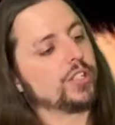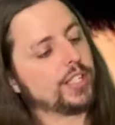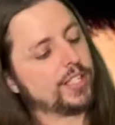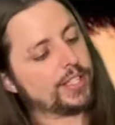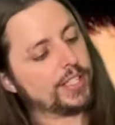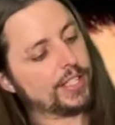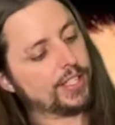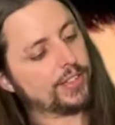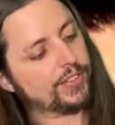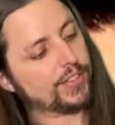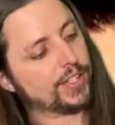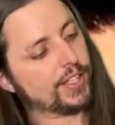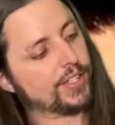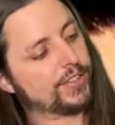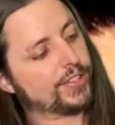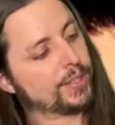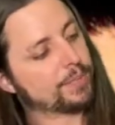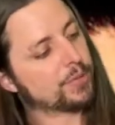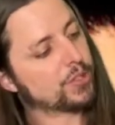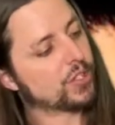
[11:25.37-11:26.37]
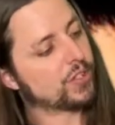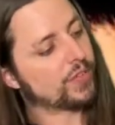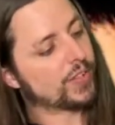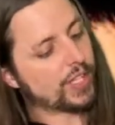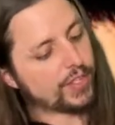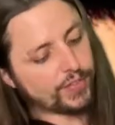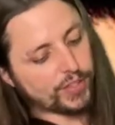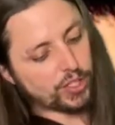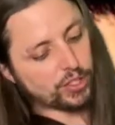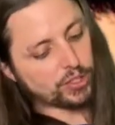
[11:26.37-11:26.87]
these zippers are
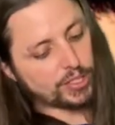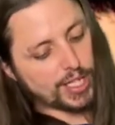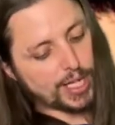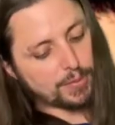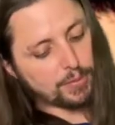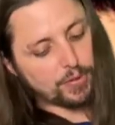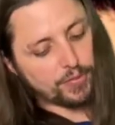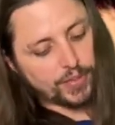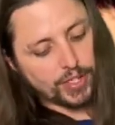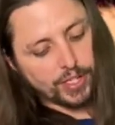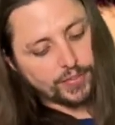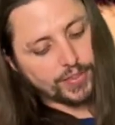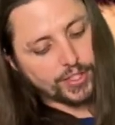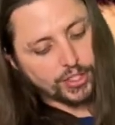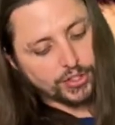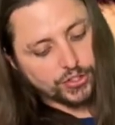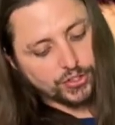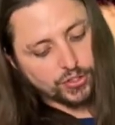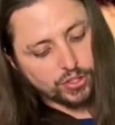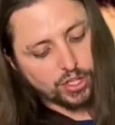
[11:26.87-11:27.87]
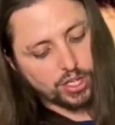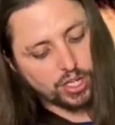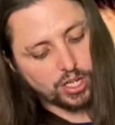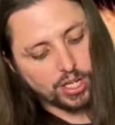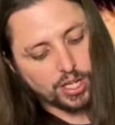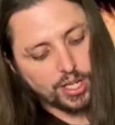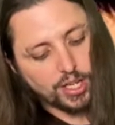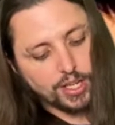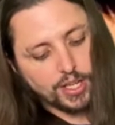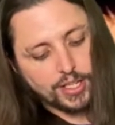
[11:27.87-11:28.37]
very, very reliable, very, very
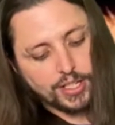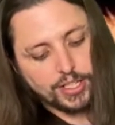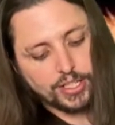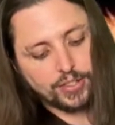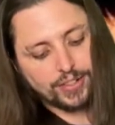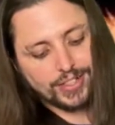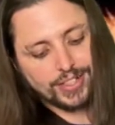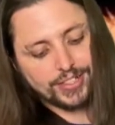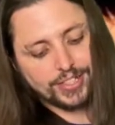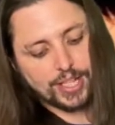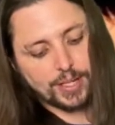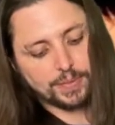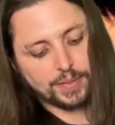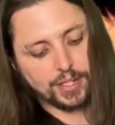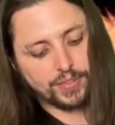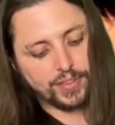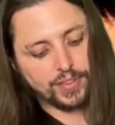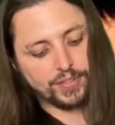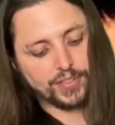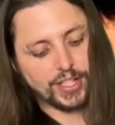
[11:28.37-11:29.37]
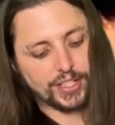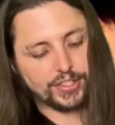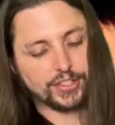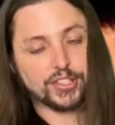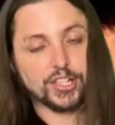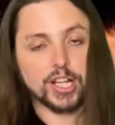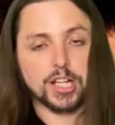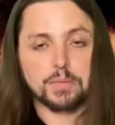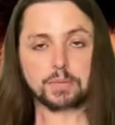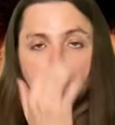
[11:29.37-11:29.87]
strong. Anytime that I've even had to
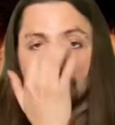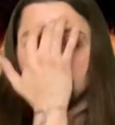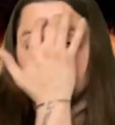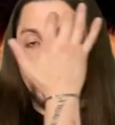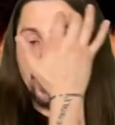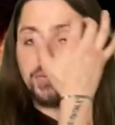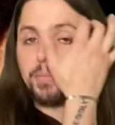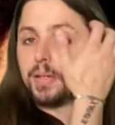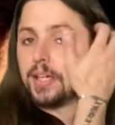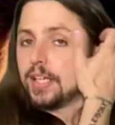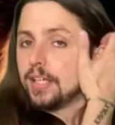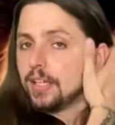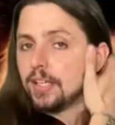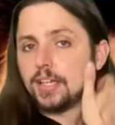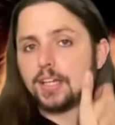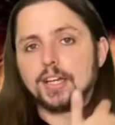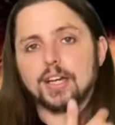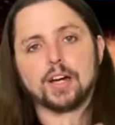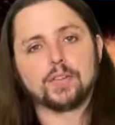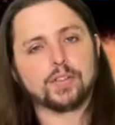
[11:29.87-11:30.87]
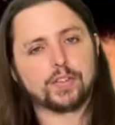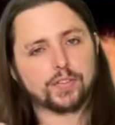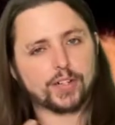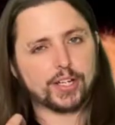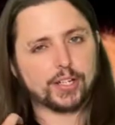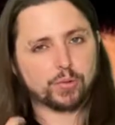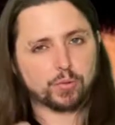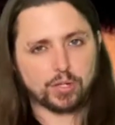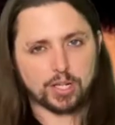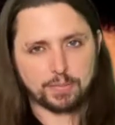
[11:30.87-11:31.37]
tug them on a little bit, I've never
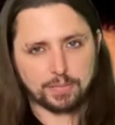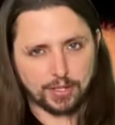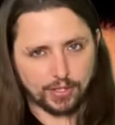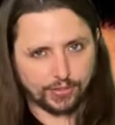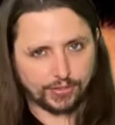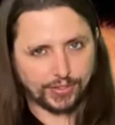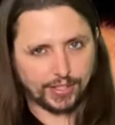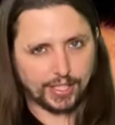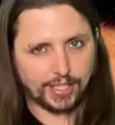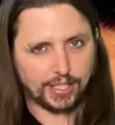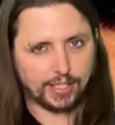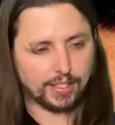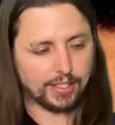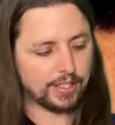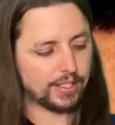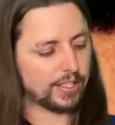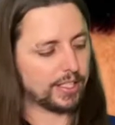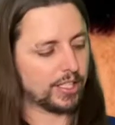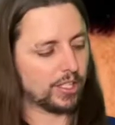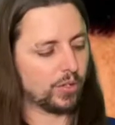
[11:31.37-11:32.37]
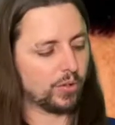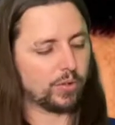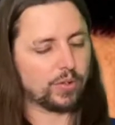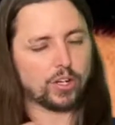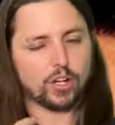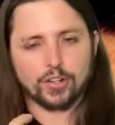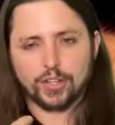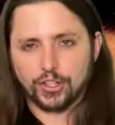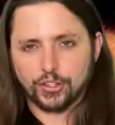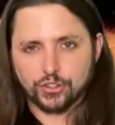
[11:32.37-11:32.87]
had to worry about saying,
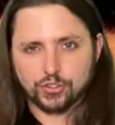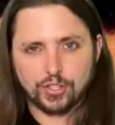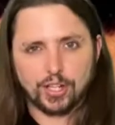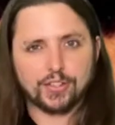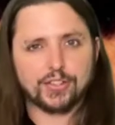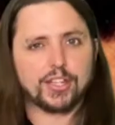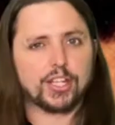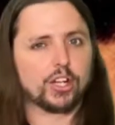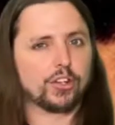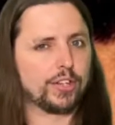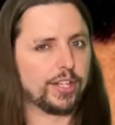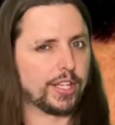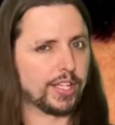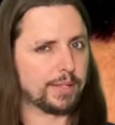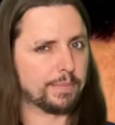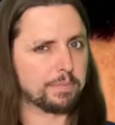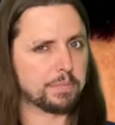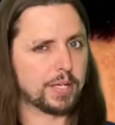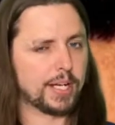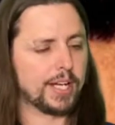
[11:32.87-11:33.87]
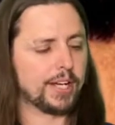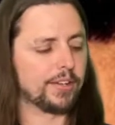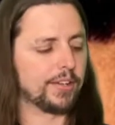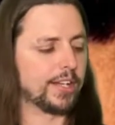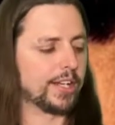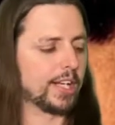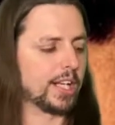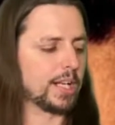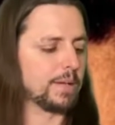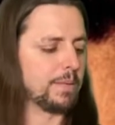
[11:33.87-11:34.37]
are they stressing? Are they going to break? Are they
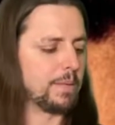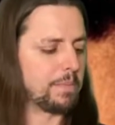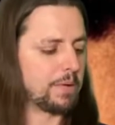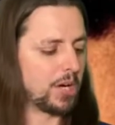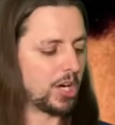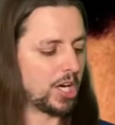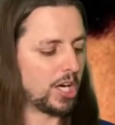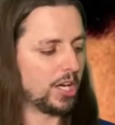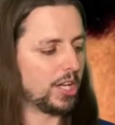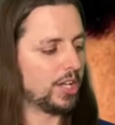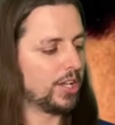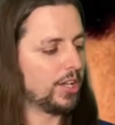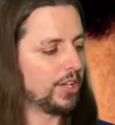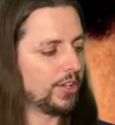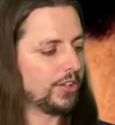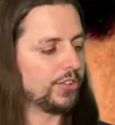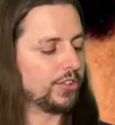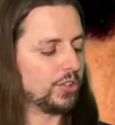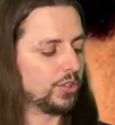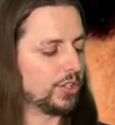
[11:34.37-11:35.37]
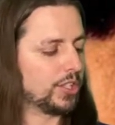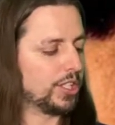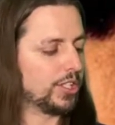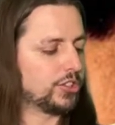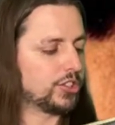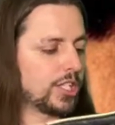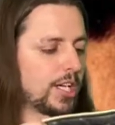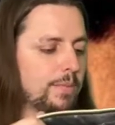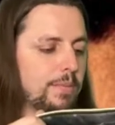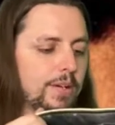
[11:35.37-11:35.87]
going to come apart? So good
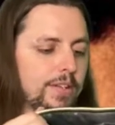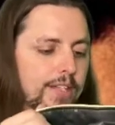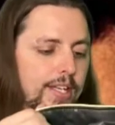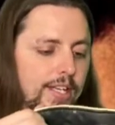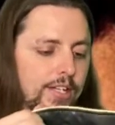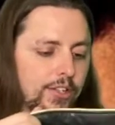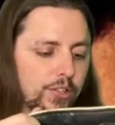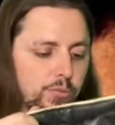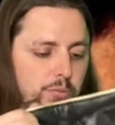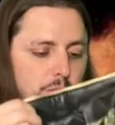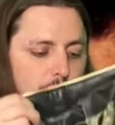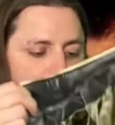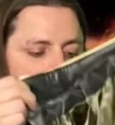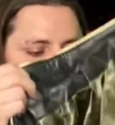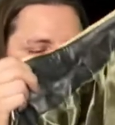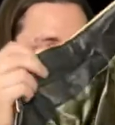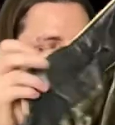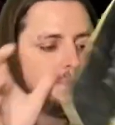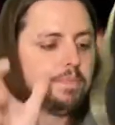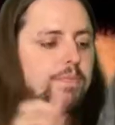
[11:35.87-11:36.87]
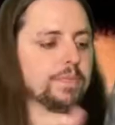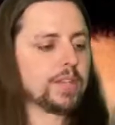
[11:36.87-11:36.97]
job on that as well.